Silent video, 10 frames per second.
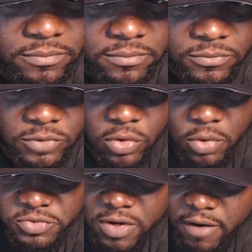You know,
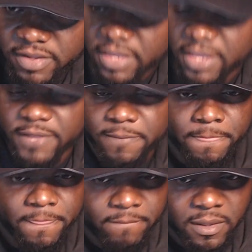I'm sorry. I
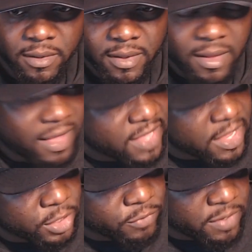
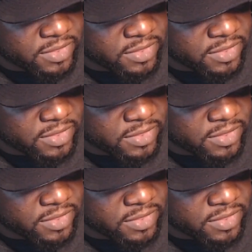can't agree with